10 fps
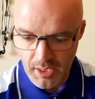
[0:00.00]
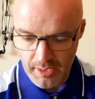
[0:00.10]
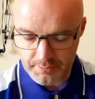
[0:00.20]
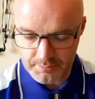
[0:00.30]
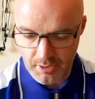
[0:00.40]

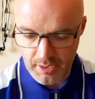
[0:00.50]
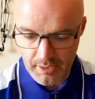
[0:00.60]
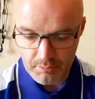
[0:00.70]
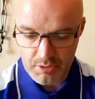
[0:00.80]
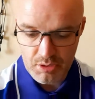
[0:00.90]
It
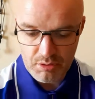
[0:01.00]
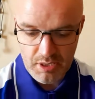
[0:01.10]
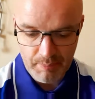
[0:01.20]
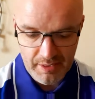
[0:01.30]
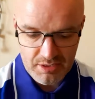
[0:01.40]
was loosely
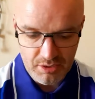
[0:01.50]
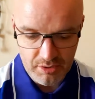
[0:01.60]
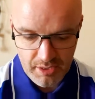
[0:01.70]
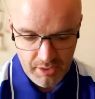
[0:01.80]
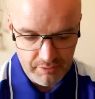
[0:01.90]
based on
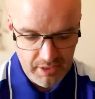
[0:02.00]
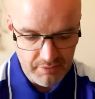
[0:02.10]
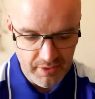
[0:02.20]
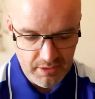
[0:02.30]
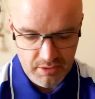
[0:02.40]
real
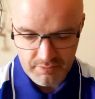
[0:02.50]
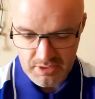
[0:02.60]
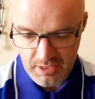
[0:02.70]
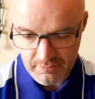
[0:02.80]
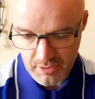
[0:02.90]
events of a
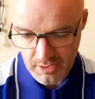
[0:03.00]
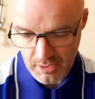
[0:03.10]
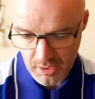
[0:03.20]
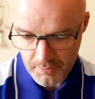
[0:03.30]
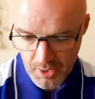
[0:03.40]
serial killer,